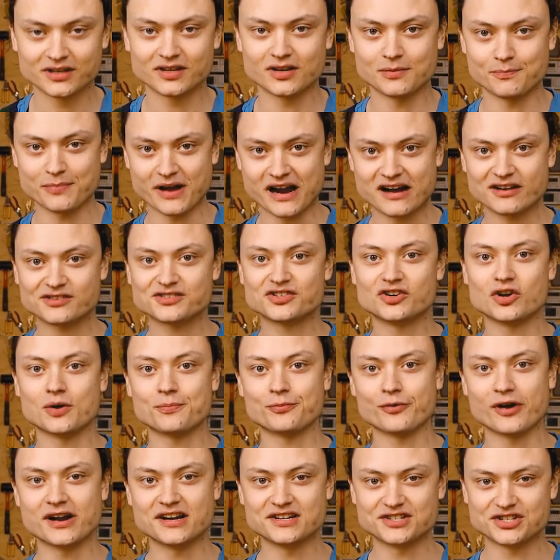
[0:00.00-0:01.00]
Comparison
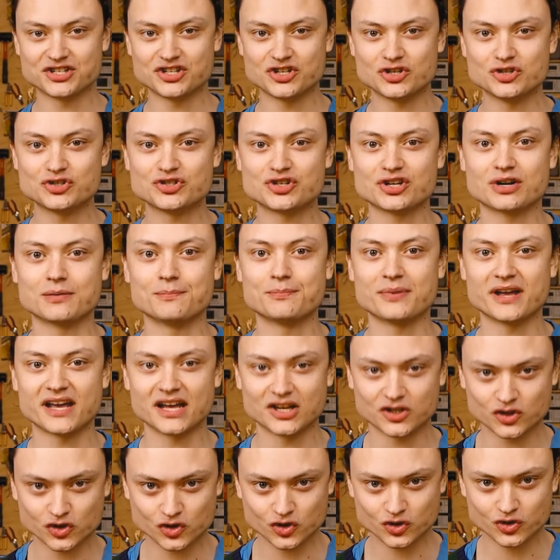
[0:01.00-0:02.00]
operators are used to
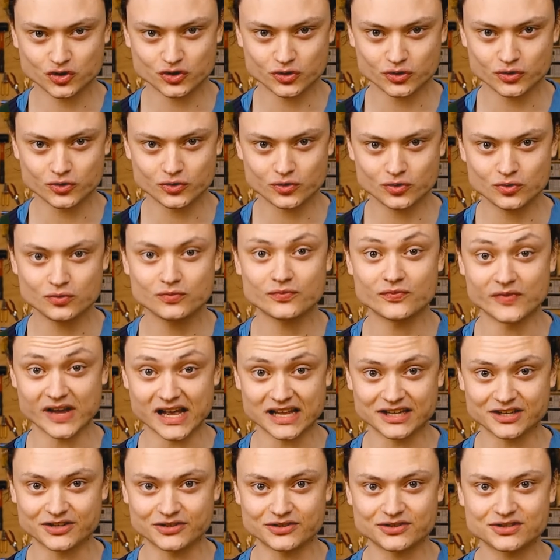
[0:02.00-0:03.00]
compare two
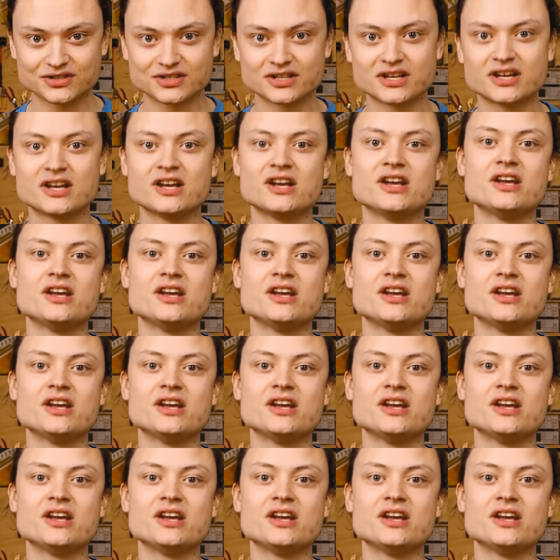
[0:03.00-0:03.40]
values.